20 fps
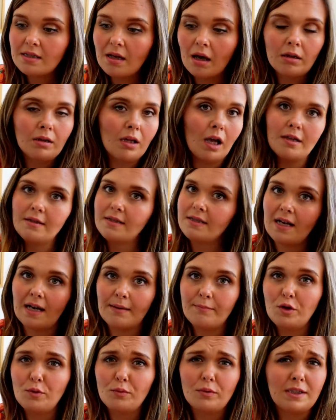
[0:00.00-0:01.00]
a lot of the
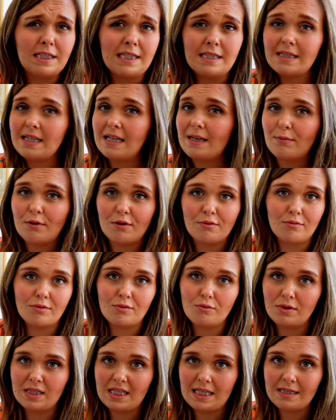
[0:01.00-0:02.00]
time you will need to keep those
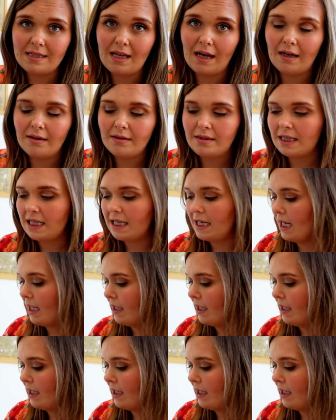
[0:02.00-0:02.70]
receipts handy.